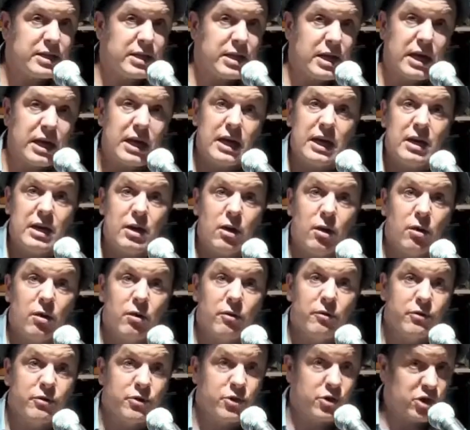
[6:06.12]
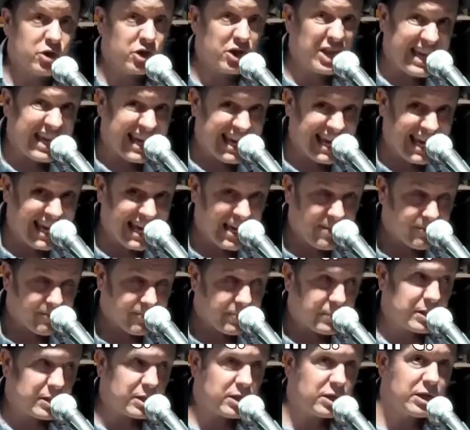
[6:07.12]
key of C.
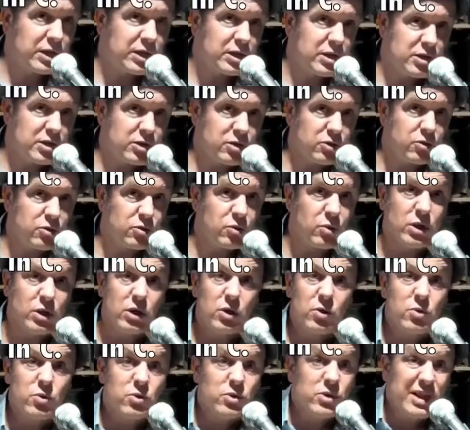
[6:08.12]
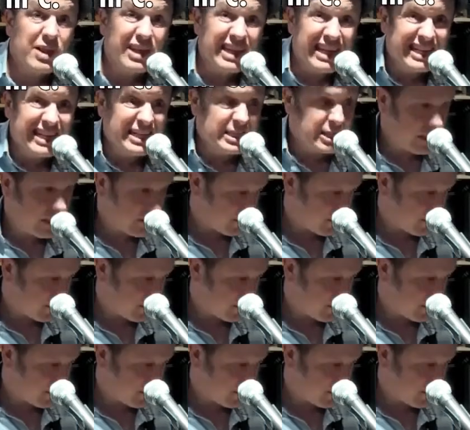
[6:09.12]
You need to use the Lydian